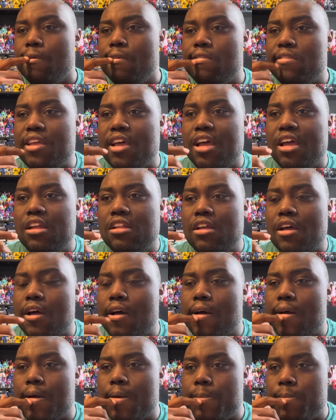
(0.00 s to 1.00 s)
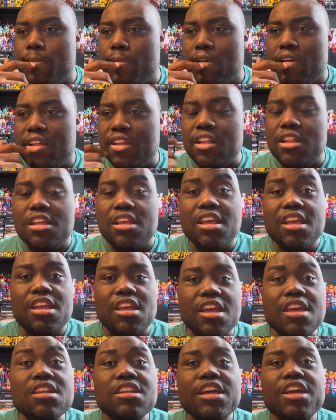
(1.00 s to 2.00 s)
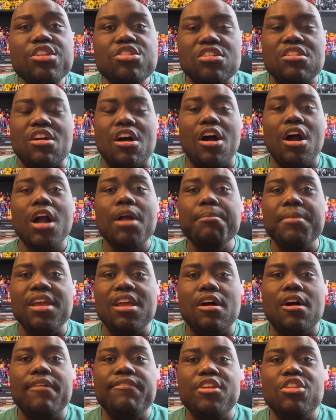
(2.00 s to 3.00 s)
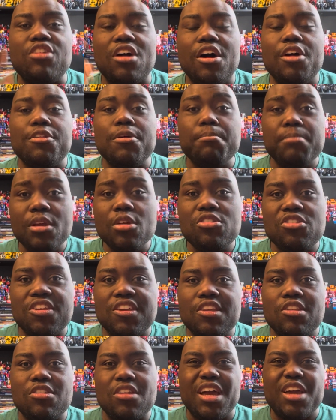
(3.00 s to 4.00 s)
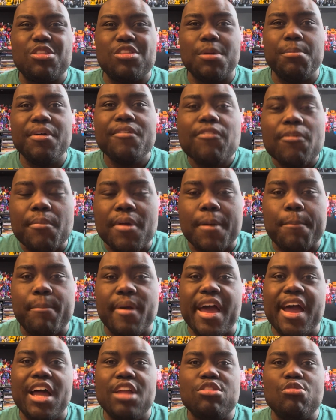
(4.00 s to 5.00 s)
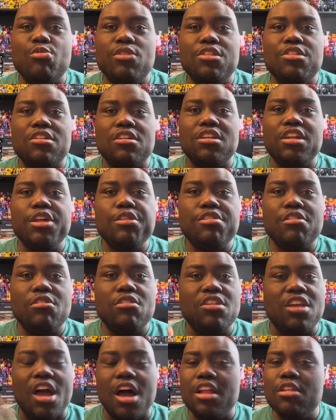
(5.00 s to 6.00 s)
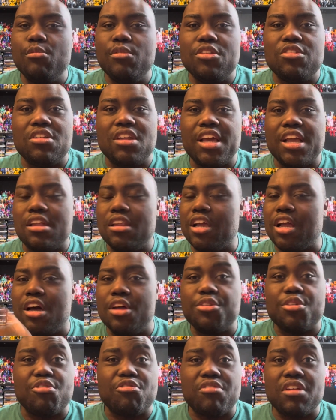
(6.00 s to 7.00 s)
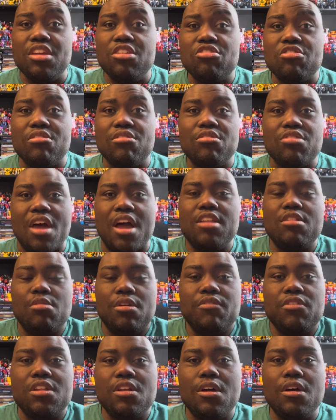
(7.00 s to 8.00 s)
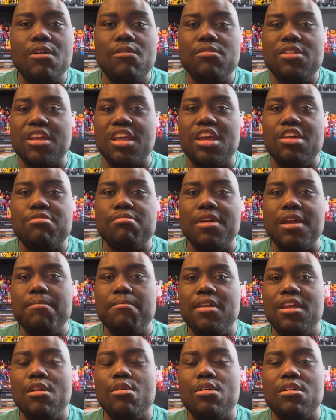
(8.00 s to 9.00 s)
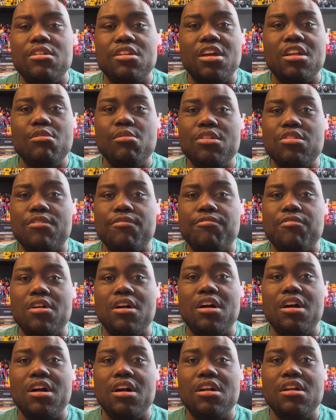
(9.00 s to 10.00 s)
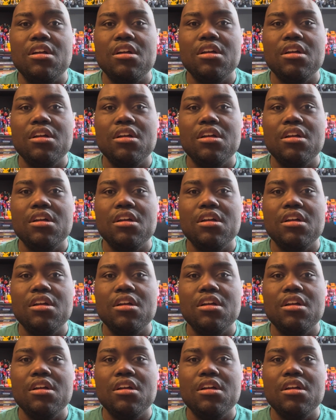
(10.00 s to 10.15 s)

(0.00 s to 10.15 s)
Then he leads an army of these other mutants. Like, some of them are bats, one's a lizard, the other ones are like other creatures. I don't even know the case may be, or the other one's a frog.